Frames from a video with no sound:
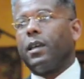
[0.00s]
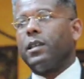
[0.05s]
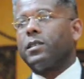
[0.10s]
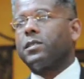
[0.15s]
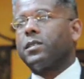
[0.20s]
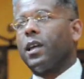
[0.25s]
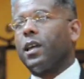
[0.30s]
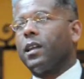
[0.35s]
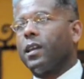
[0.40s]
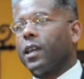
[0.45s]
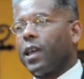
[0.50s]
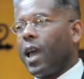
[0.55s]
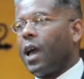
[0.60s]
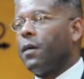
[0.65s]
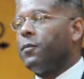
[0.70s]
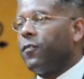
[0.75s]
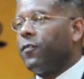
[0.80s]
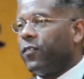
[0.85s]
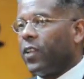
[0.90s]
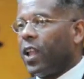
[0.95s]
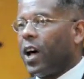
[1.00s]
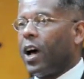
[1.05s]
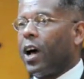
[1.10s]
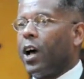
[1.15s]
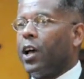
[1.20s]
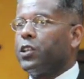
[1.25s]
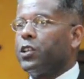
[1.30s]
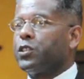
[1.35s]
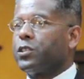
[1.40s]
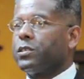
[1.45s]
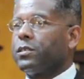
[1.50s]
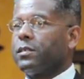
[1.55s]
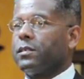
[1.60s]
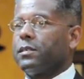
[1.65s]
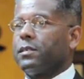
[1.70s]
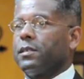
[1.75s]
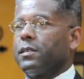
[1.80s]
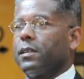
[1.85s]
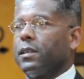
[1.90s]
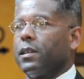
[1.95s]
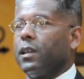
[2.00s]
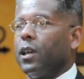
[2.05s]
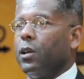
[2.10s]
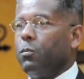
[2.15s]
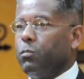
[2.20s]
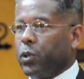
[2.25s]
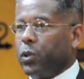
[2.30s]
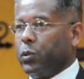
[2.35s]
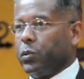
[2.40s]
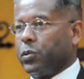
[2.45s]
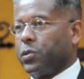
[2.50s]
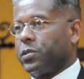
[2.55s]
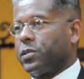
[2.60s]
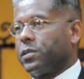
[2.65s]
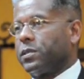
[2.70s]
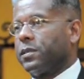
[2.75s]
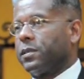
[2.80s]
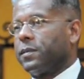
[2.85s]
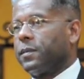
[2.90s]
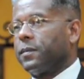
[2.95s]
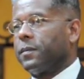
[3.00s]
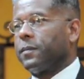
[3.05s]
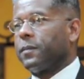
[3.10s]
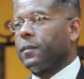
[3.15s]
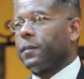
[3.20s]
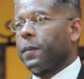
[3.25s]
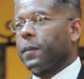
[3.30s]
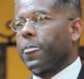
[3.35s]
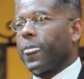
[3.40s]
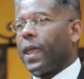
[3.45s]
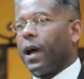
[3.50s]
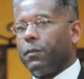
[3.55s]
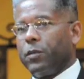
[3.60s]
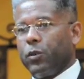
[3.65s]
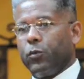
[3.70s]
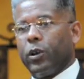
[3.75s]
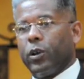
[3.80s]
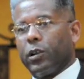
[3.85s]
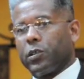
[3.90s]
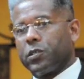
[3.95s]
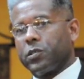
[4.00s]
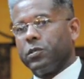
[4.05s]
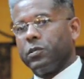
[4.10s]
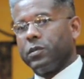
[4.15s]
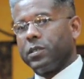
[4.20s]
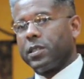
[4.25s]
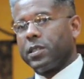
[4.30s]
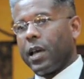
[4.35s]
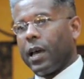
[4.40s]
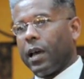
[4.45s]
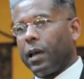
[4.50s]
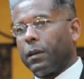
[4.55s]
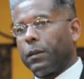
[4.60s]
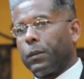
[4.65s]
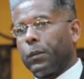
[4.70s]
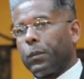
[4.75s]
instead of camouflage and boots, I'll be wearing a suit and tie.